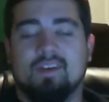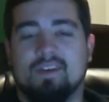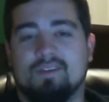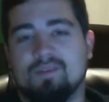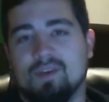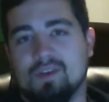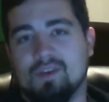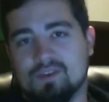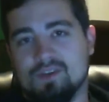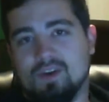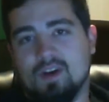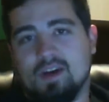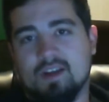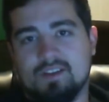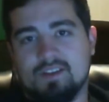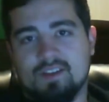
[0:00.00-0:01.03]
Fingers
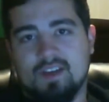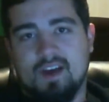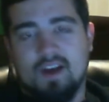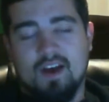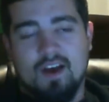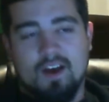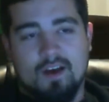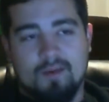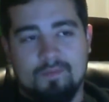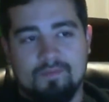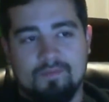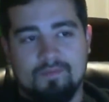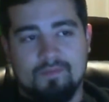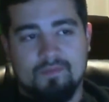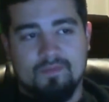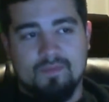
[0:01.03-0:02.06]
crossed. But
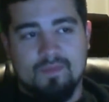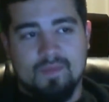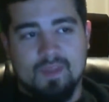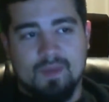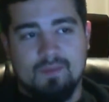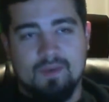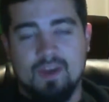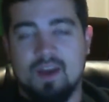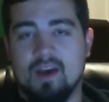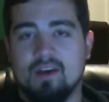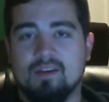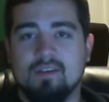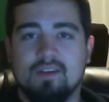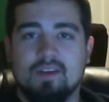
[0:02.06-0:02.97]
yeah.